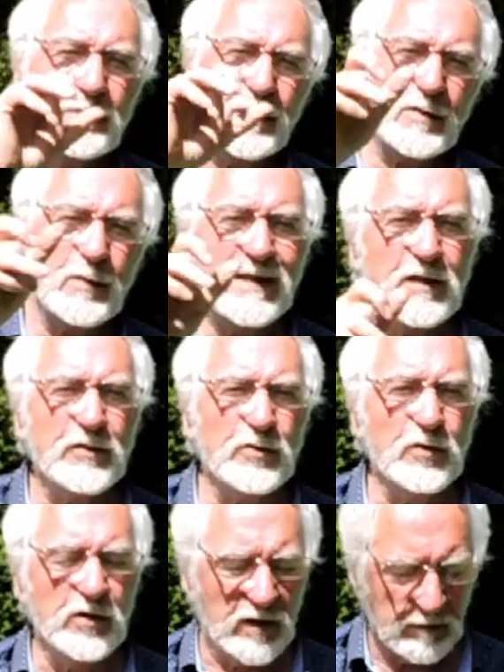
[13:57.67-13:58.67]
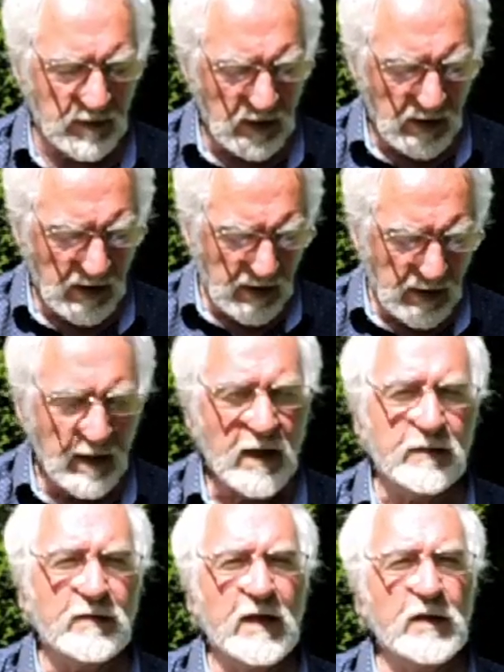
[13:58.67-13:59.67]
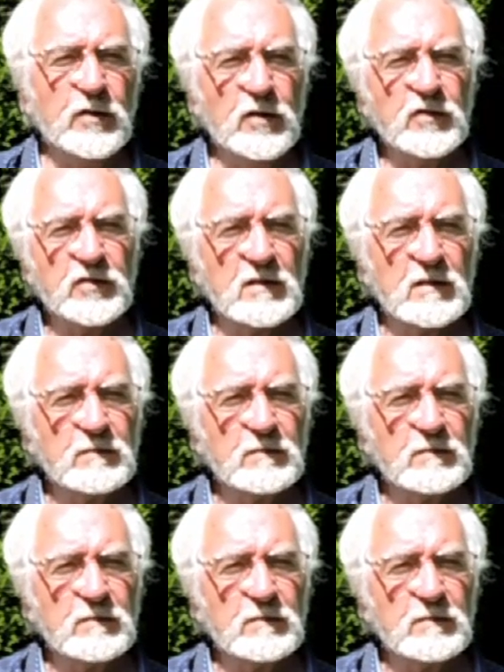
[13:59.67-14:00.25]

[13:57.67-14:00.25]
between the two of them, they use